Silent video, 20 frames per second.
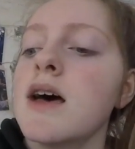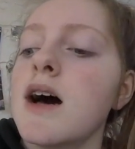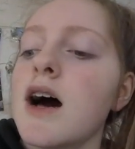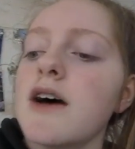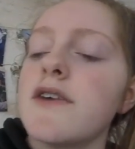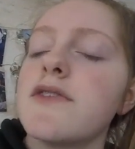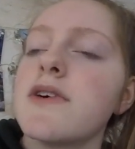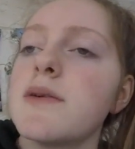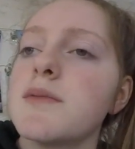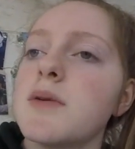
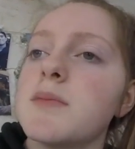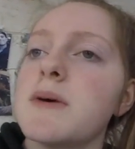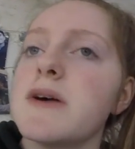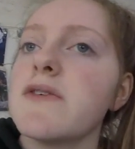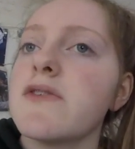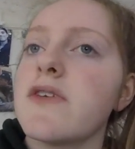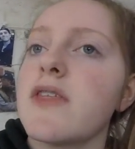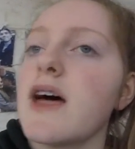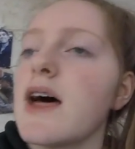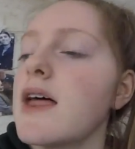I filmed a bit
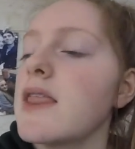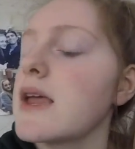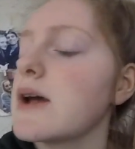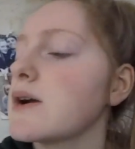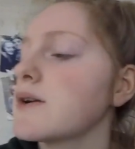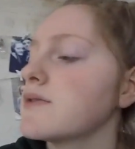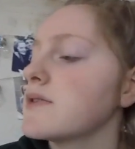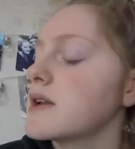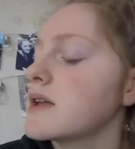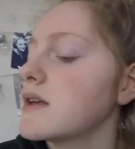for that,
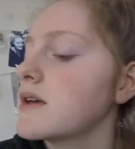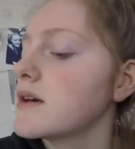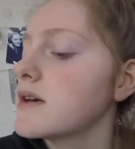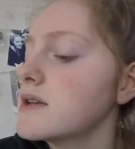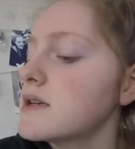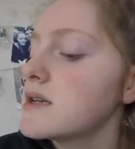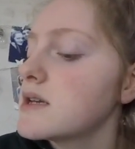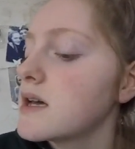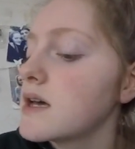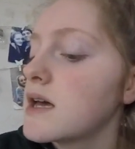they're really
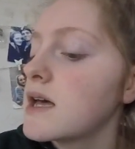good.